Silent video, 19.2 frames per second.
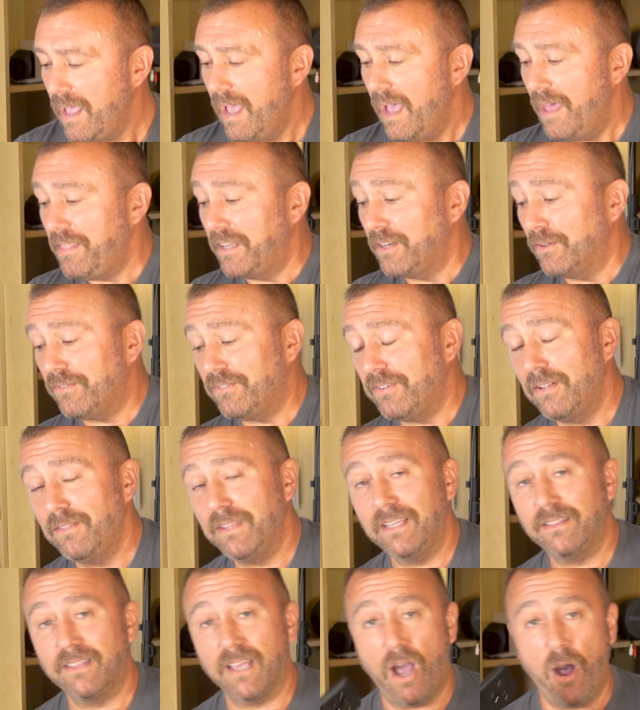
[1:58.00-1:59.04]
And then you'll still
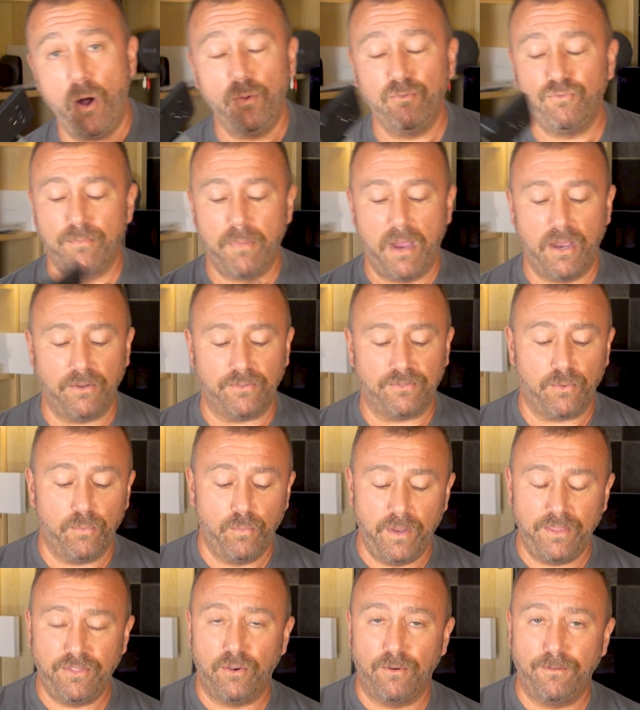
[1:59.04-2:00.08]
need the old remote
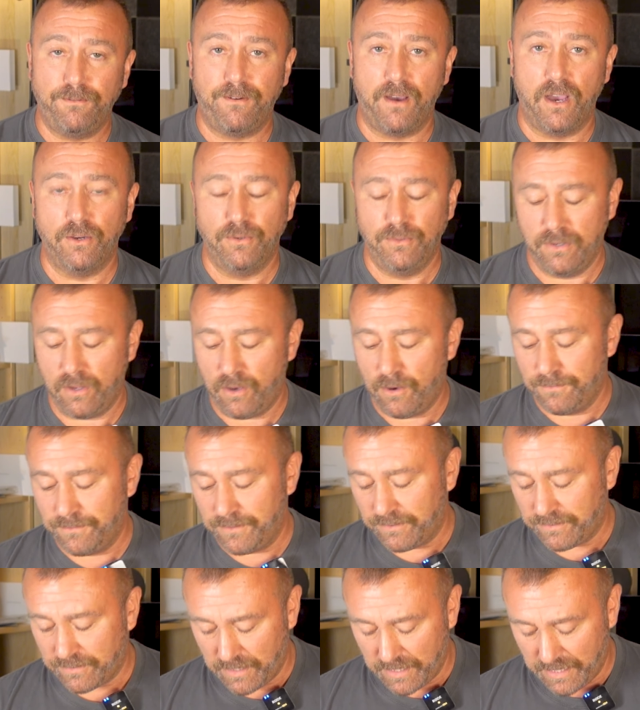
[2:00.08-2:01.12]
with your phone,
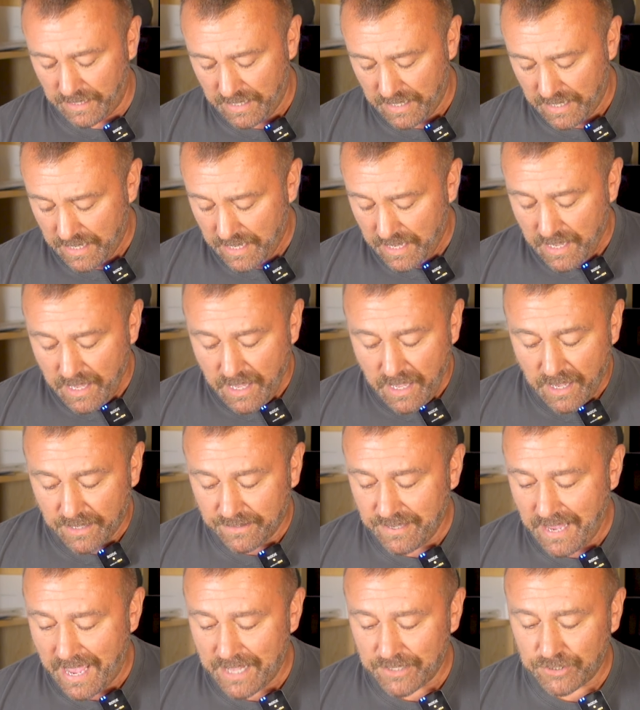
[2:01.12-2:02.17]
obviously,
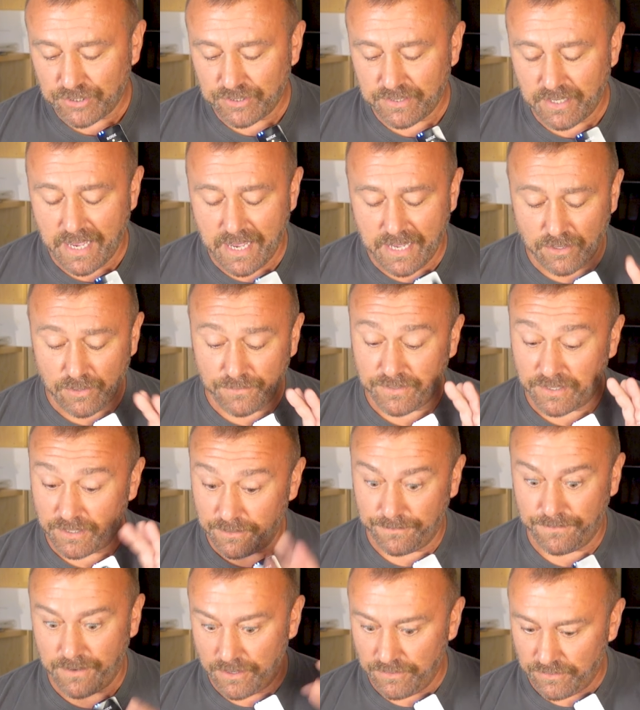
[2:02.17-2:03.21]
attached, and obviously
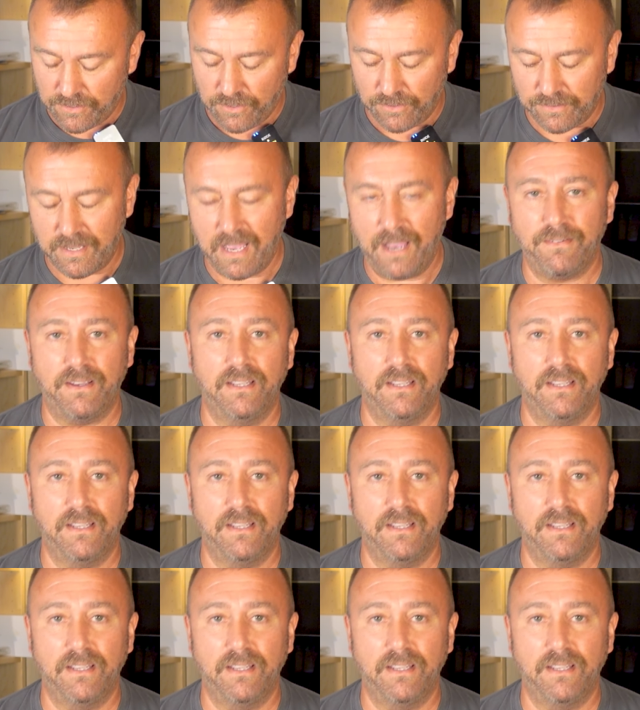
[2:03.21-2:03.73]
your phone has got to have